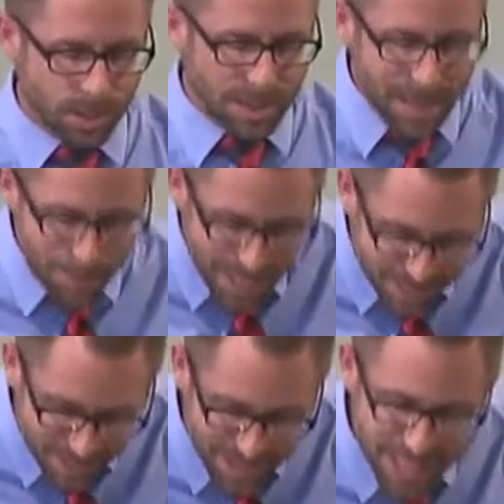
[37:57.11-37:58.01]
they may
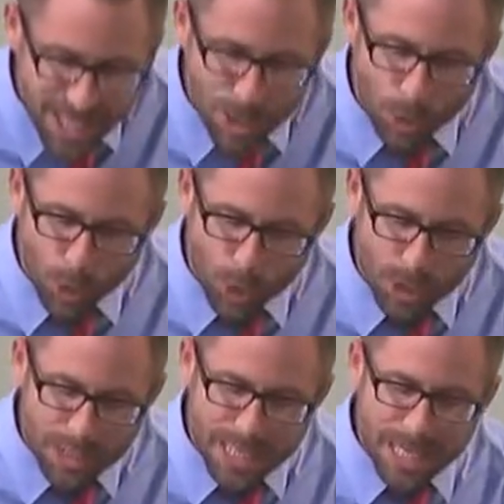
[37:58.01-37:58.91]
see your
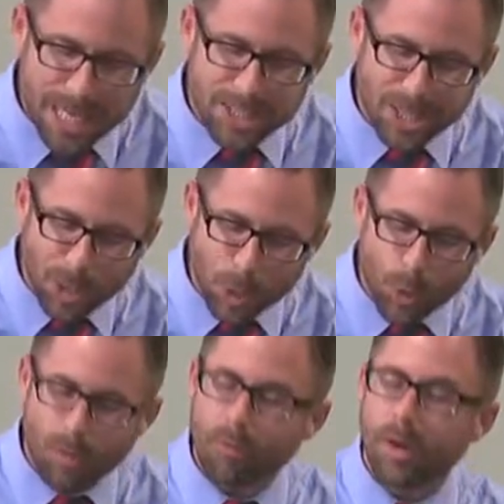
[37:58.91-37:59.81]
good deeds and
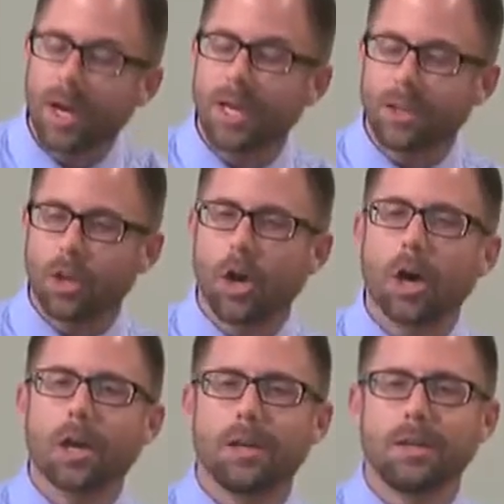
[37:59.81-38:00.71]
glorify God.